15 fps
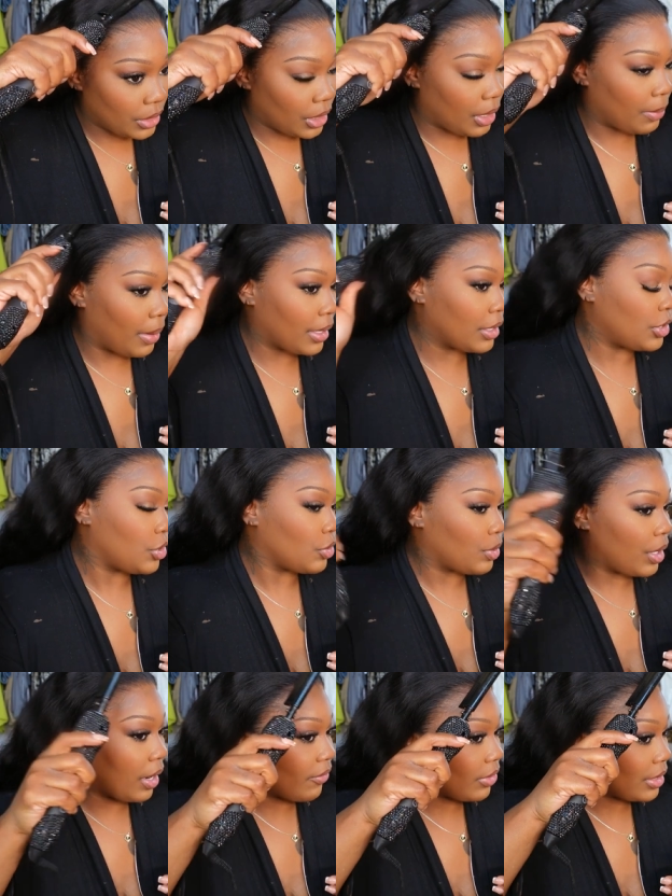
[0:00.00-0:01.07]
and making sure
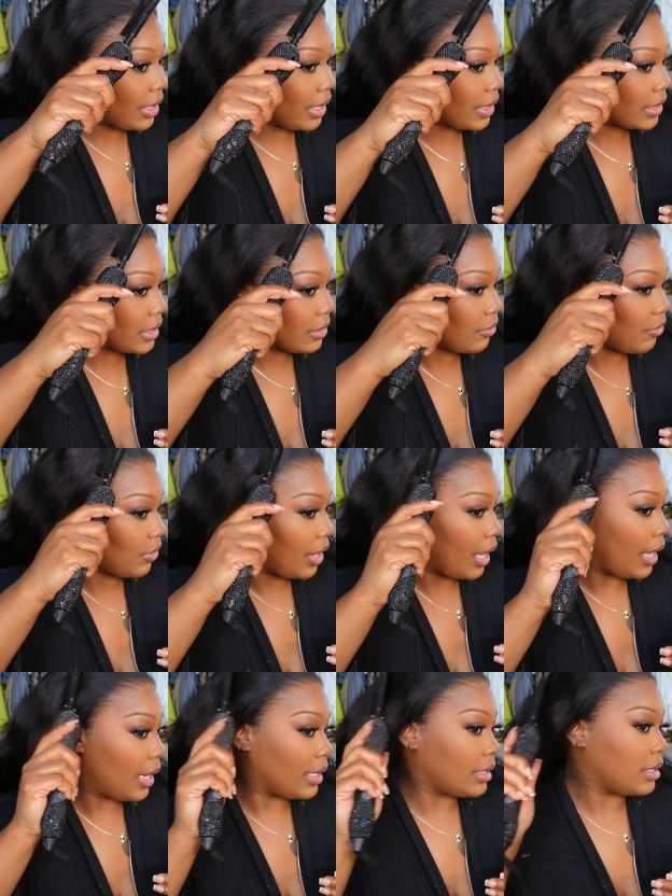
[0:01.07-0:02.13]
everything is
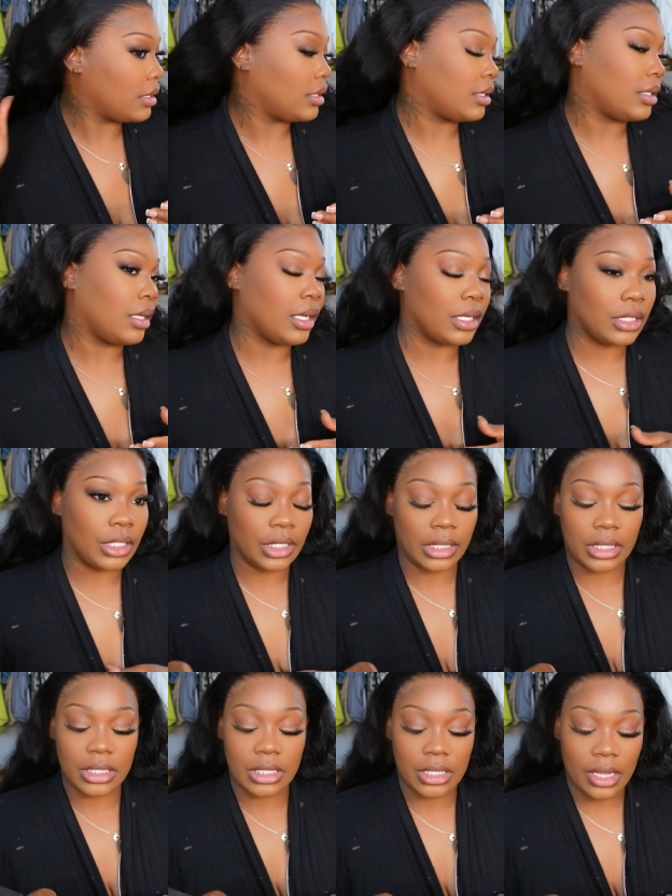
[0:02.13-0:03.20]
flat and
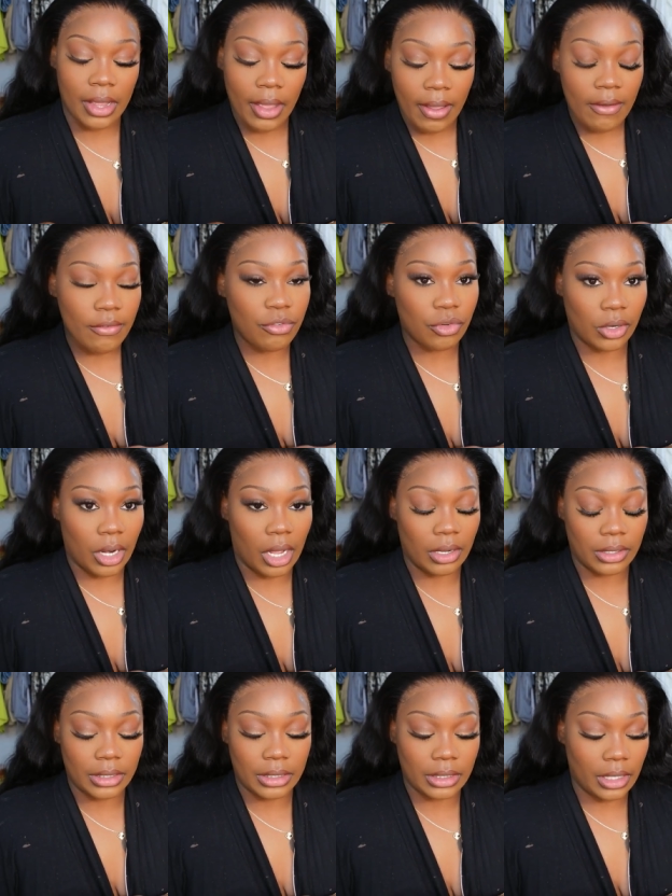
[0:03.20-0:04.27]
just
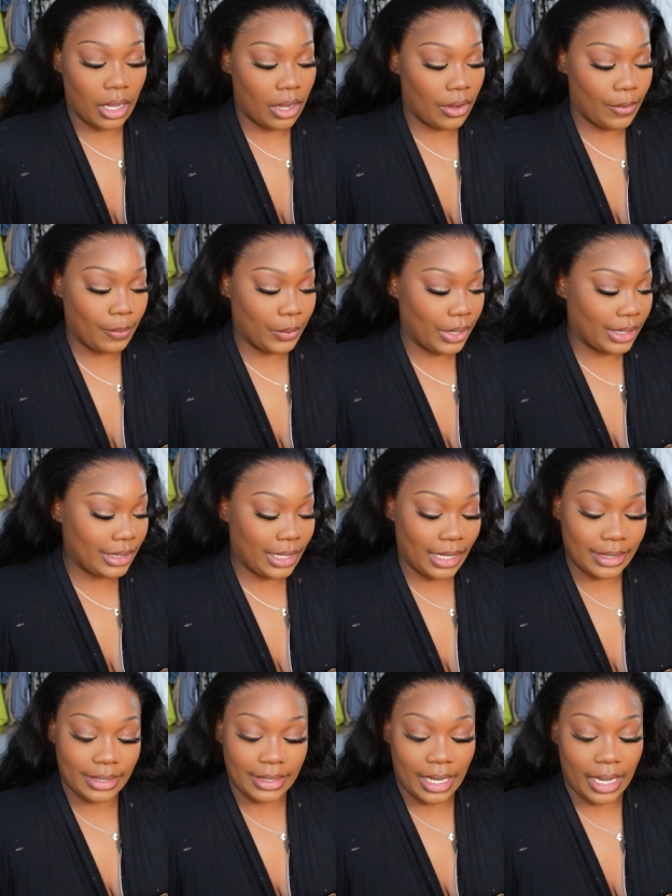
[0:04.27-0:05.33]
flawless y'all it
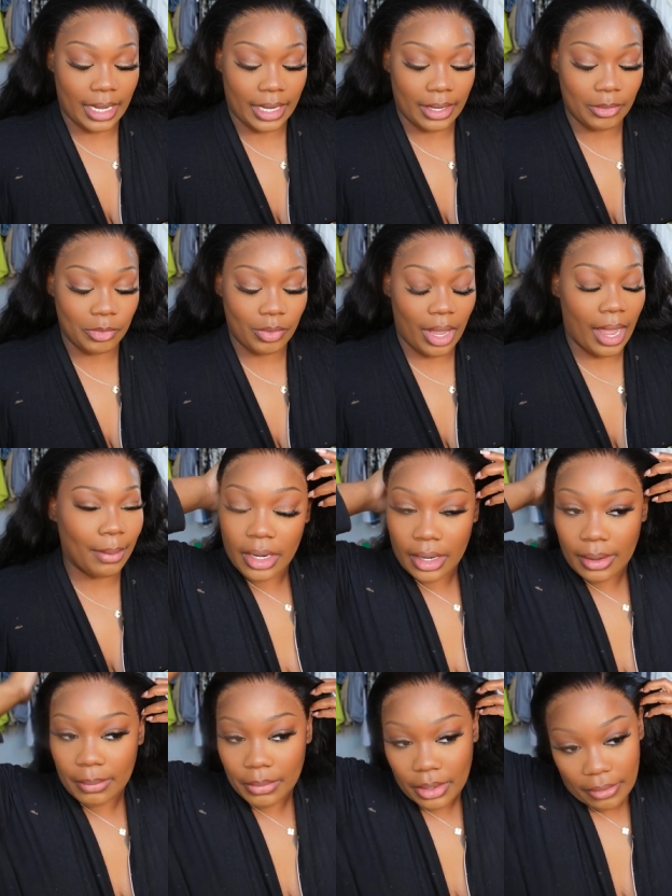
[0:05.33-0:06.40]
takes time and
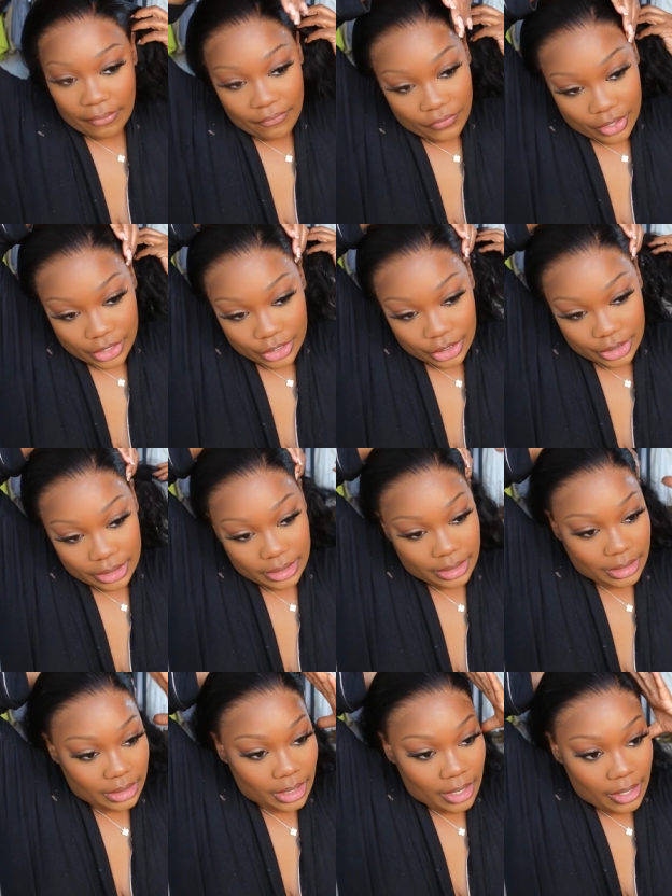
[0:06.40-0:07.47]
then i'm gonna finish
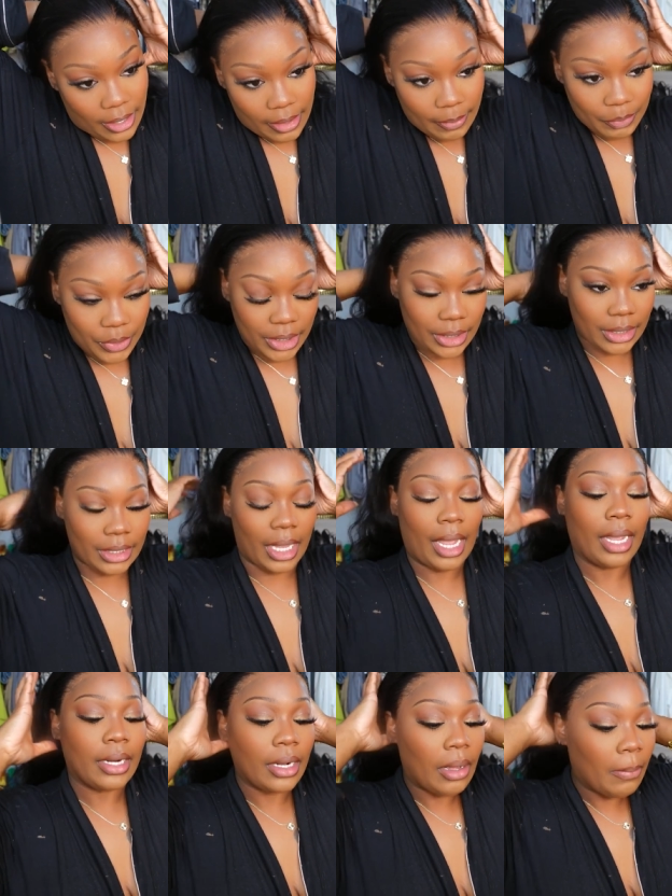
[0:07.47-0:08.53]
this this
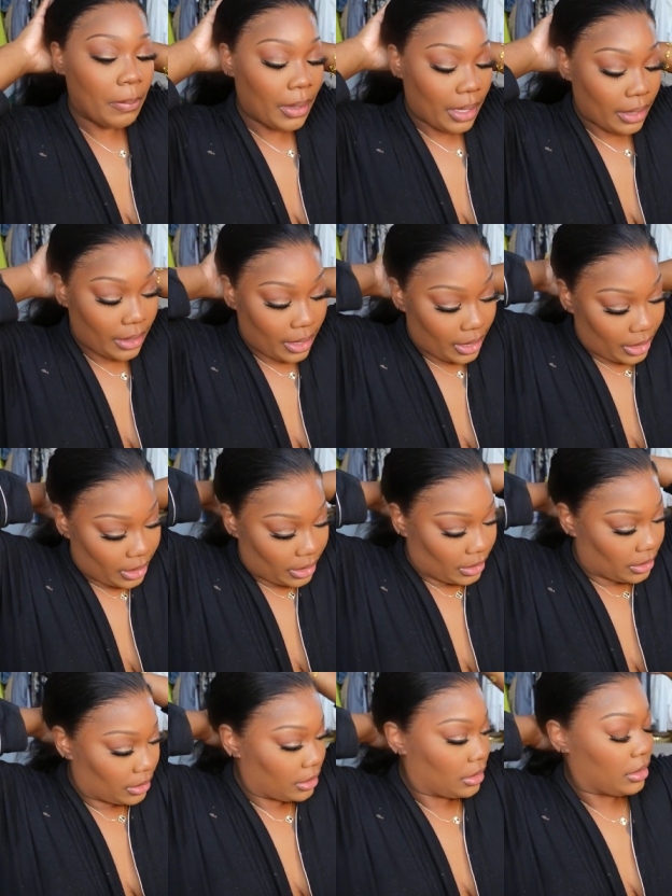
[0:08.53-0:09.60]
side up but it
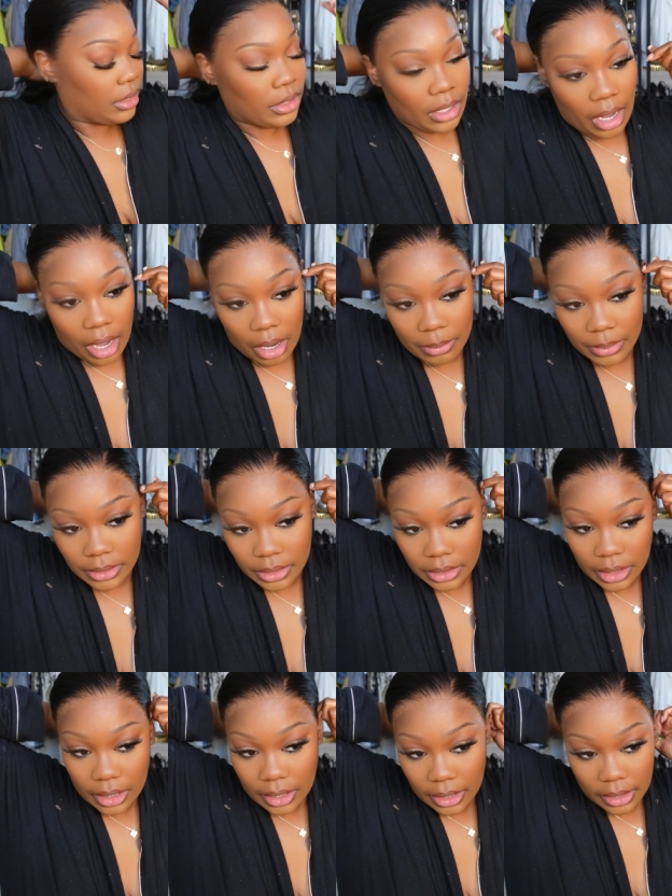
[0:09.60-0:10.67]
is almost
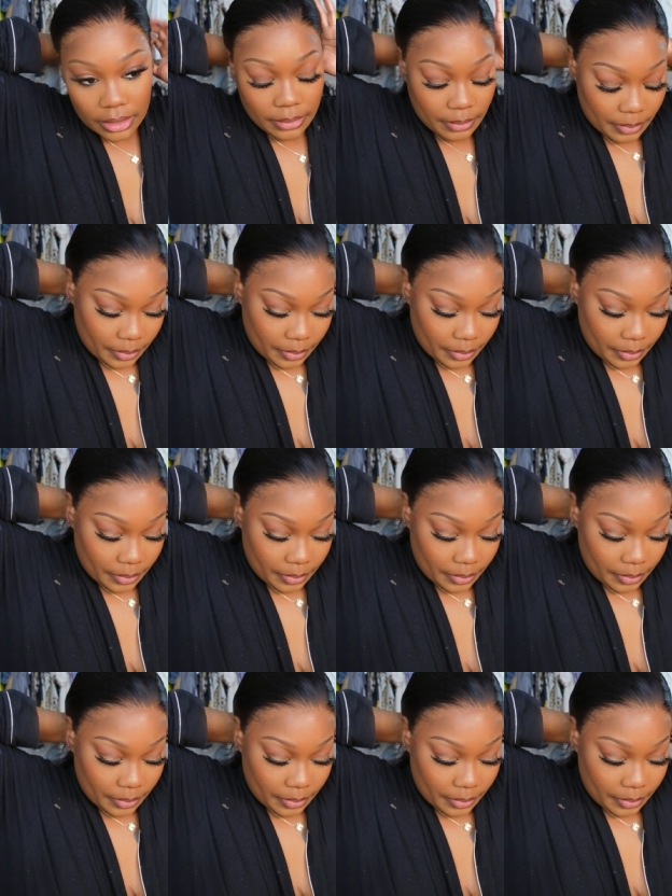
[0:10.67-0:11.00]
done